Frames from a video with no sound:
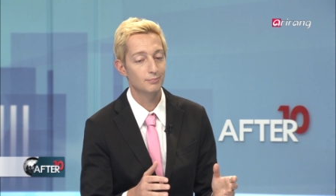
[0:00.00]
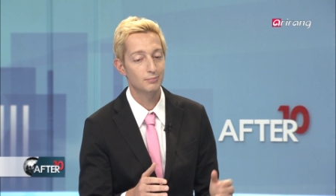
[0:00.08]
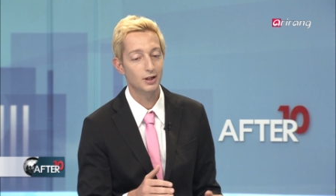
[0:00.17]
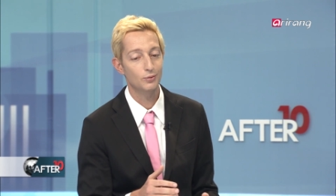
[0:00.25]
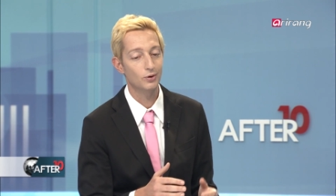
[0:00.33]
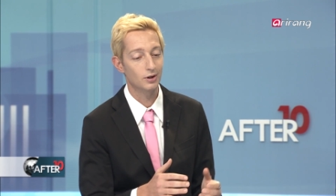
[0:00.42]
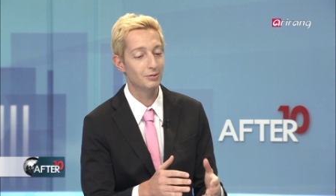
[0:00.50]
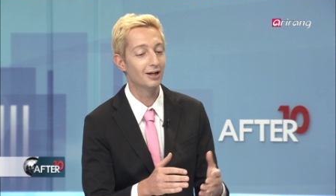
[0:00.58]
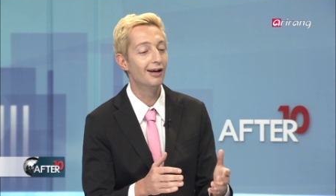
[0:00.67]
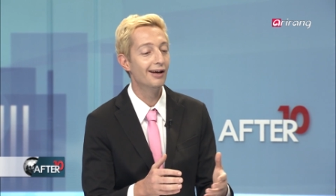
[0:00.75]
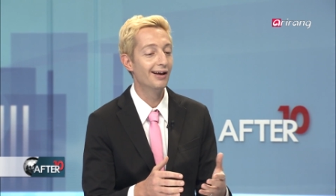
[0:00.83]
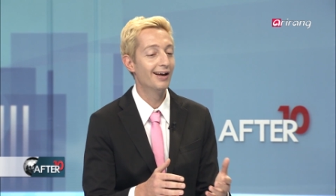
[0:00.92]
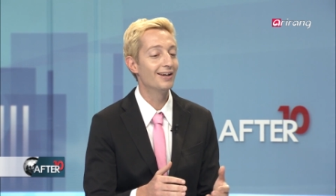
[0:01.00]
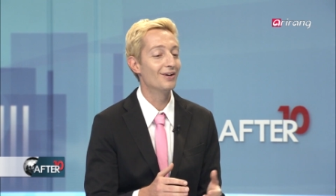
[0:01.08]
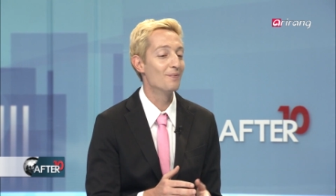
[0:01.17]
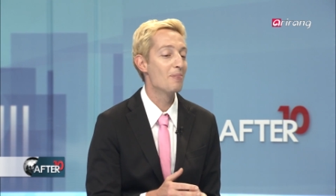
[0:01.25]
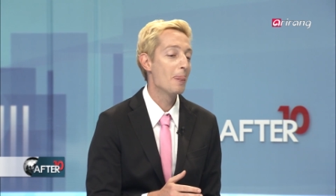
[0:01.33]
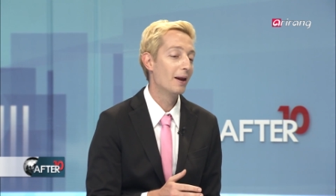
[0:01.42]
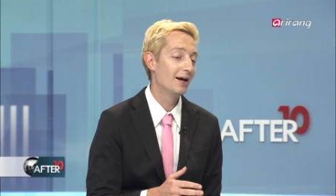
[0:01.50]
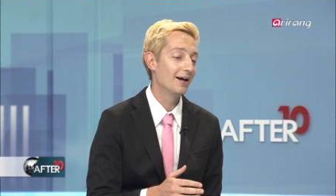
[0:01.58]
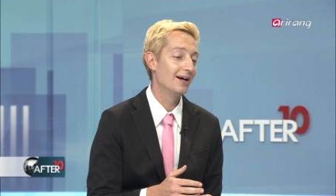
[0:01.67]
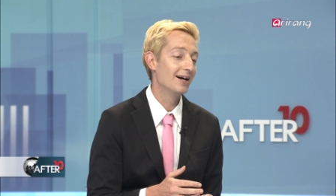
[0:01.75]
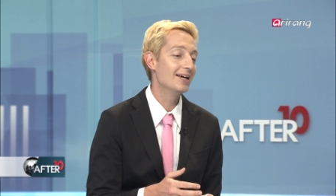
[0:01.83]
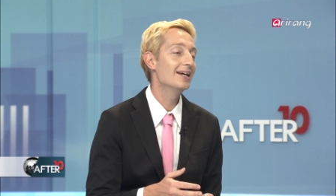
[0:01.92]
big word, but you know,
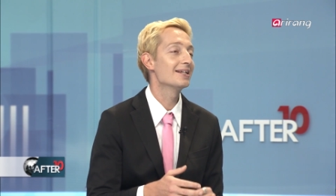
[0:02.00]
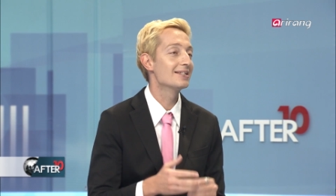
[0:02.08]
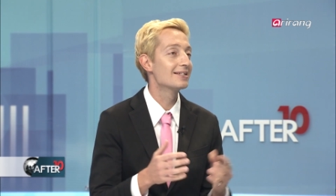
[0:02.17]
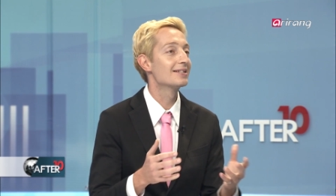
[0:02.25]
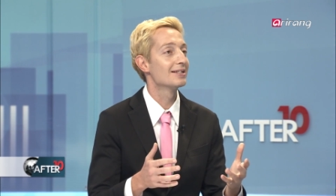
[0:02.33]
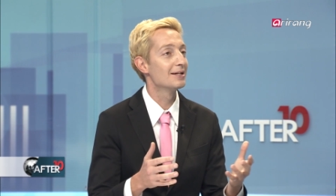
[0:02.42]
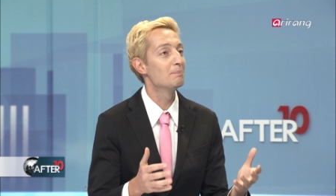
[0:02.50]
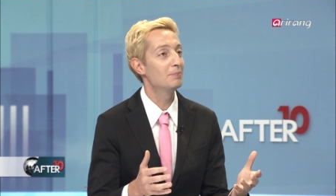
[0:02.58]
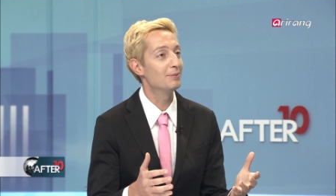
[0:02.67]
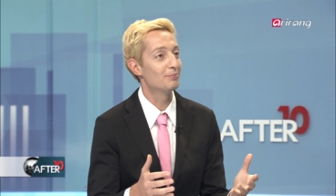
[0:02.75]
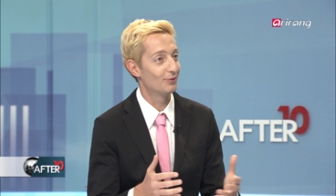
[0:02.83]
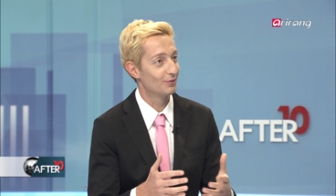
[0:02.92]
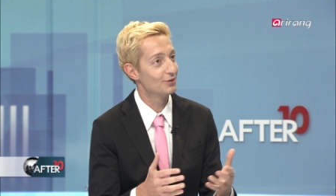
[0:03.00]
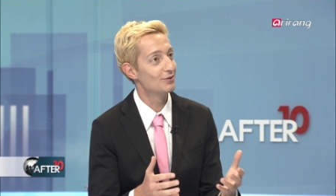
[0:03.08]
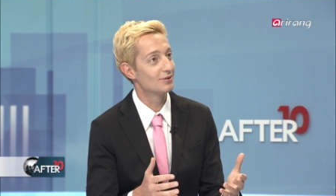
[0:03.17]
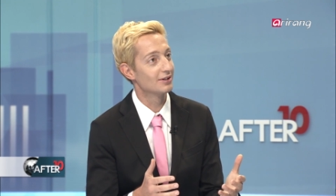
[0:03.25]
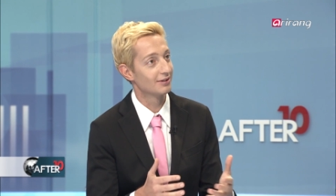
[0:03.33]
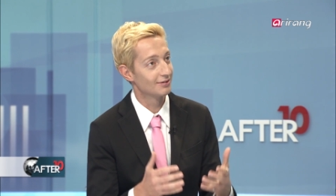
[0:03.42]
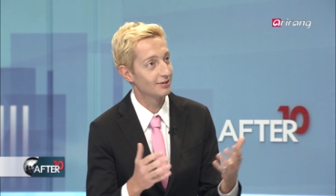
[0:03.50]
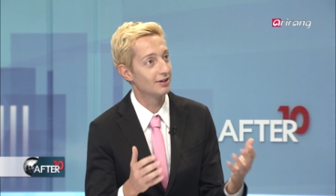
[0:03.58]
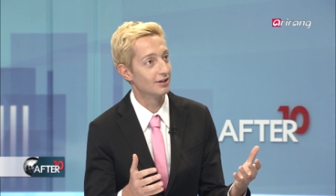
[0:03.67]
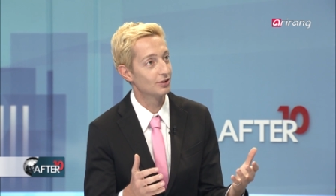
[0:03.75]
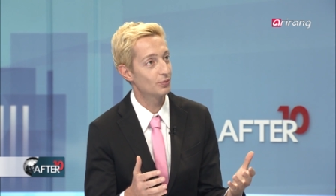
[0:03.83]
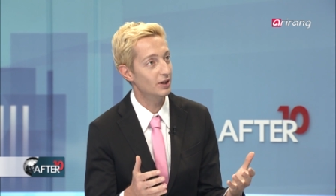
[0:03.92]
he has people using
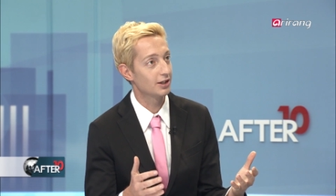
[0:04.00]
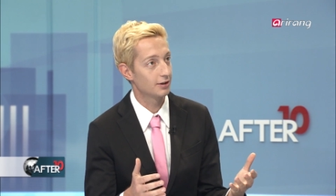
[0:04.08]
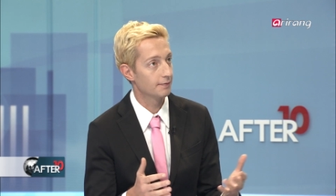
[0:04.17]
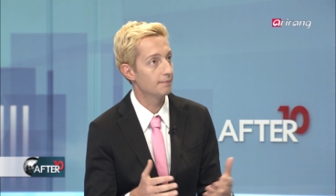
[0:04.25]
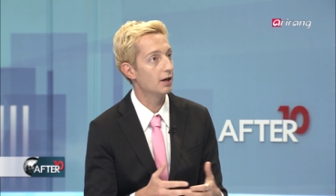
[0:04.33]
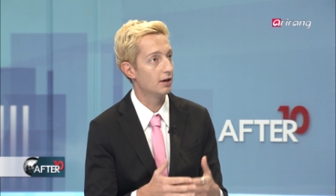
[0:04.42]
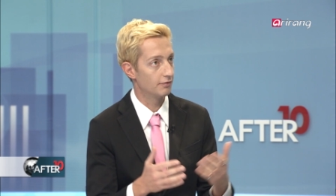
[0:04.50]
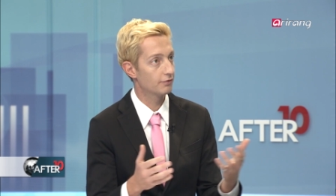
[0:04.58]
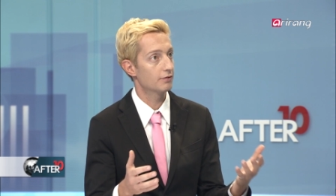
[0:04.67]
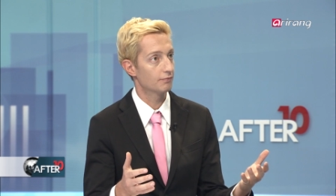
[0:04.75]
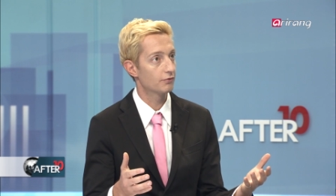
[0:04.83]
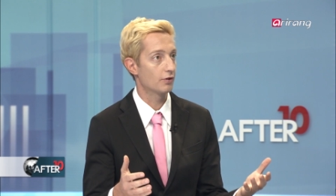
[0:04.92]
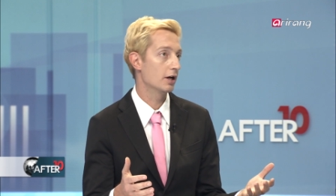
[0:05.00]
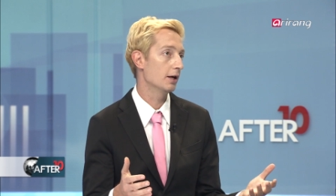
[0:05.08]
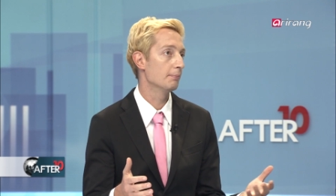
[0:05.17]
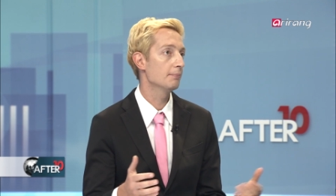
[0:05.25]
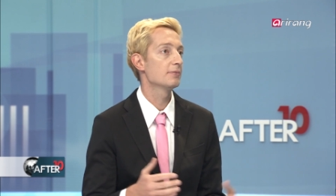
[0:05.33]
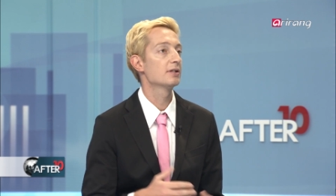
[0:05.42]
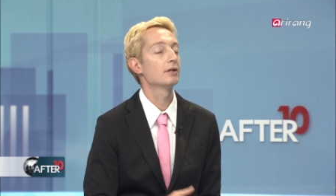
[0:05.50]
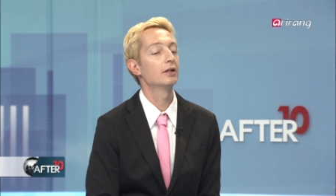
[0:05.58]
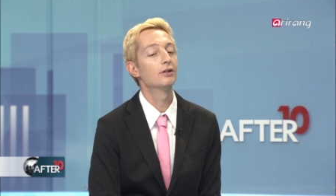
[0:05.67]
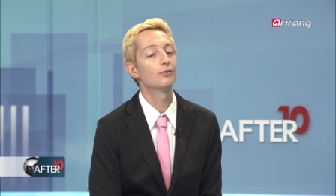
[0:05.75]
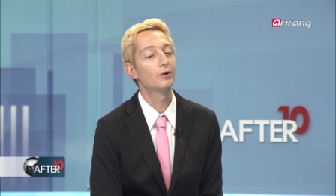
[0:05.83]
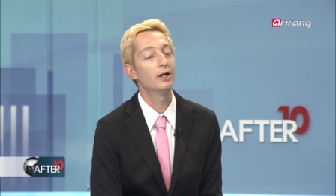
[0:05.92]
Twitter for him, say
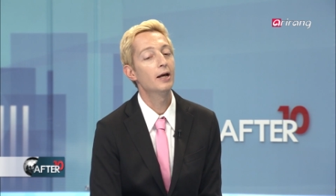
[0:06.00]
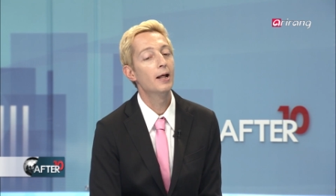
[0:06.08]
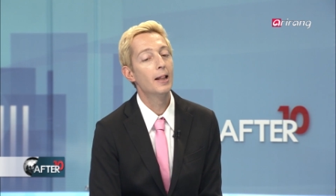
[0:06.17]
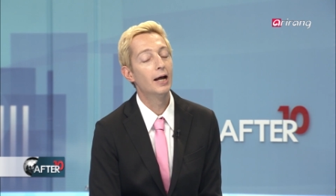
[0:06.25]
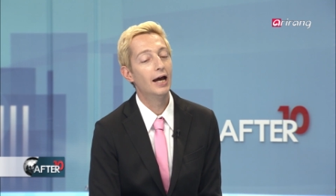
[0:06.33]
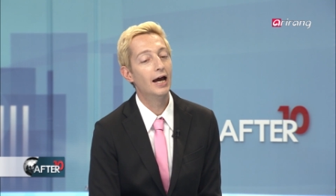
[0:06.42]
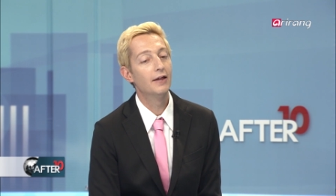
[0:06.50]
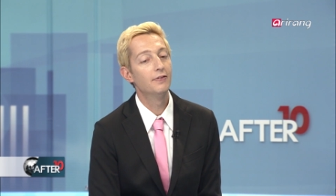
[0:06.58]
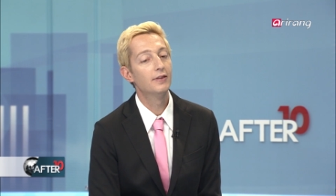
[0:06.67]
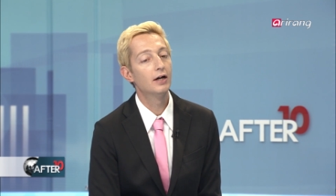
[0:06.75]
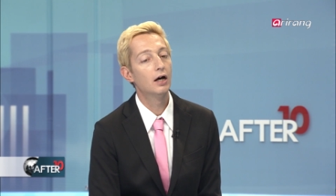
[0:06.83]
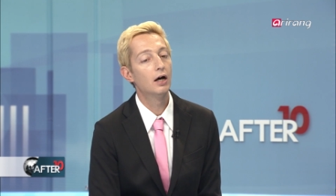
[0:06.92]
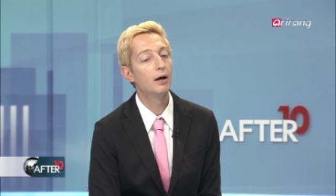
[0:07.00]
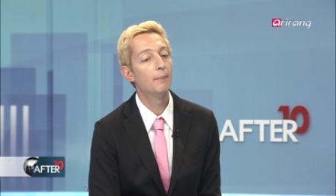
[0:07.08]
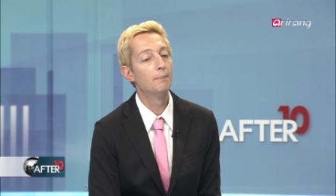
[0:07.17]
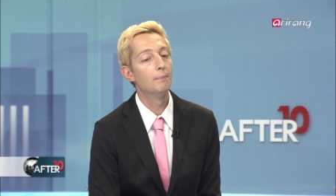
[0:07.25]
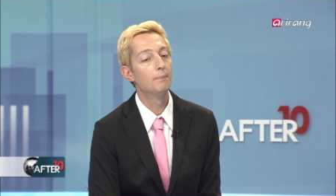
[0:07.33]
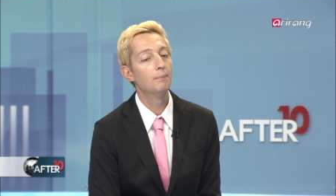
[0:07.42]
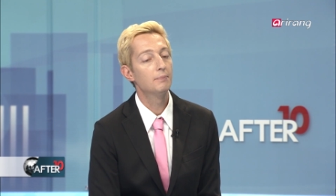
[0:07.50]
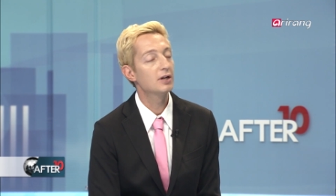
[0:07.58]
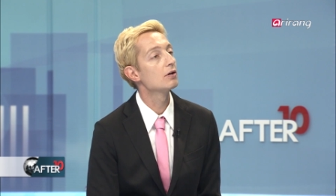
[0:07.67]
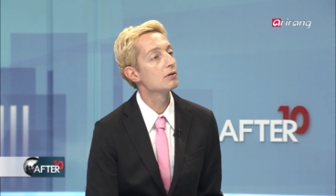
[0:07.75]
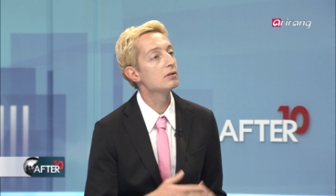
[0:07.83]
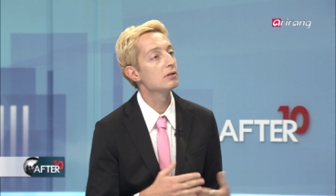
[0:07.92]
this way, and
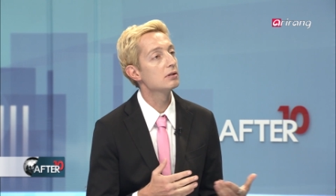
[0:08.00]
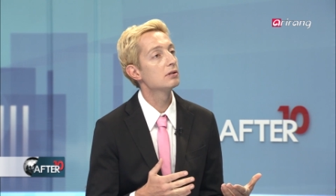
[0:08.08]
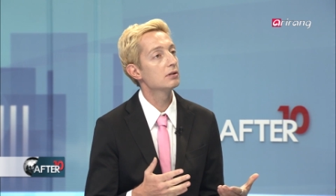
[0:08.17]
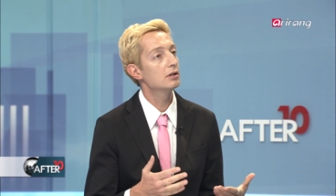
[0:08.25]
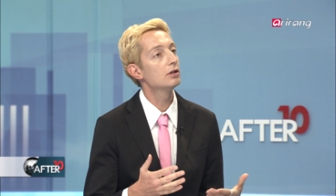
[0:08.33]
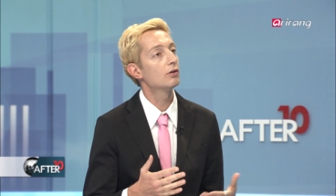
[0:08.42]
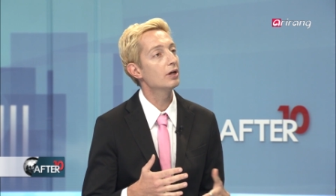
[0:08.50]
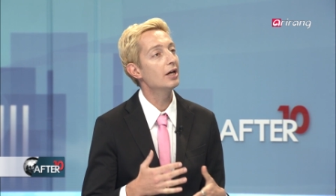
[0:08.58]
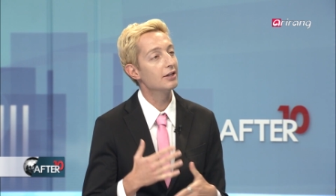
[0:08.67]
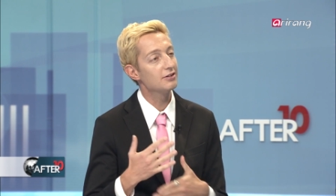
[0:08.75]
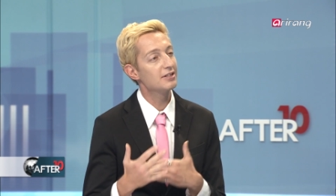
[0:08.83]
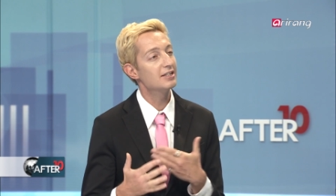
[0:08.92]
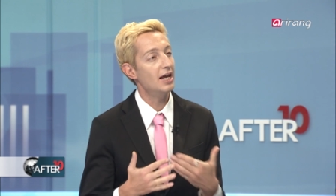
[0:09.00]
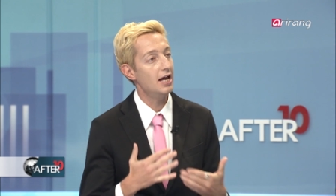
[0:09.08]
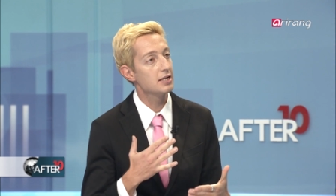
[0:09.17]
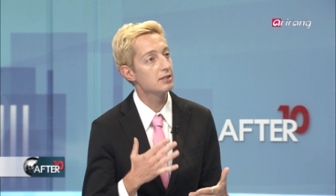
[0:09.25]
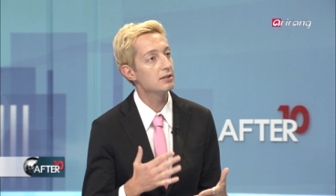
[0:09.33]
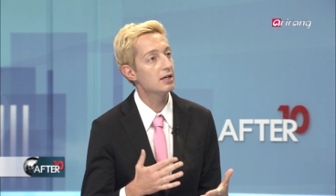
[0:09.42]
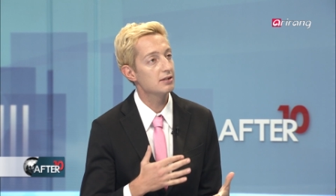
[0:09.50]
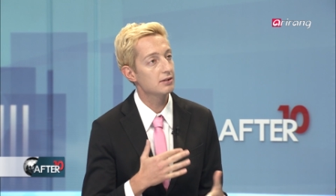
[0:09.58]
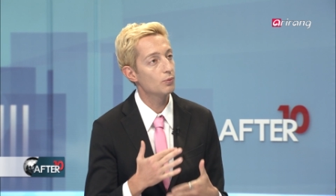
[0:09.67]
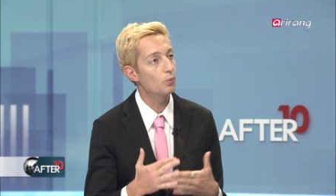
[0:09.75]
because it's, you know, he understands that's the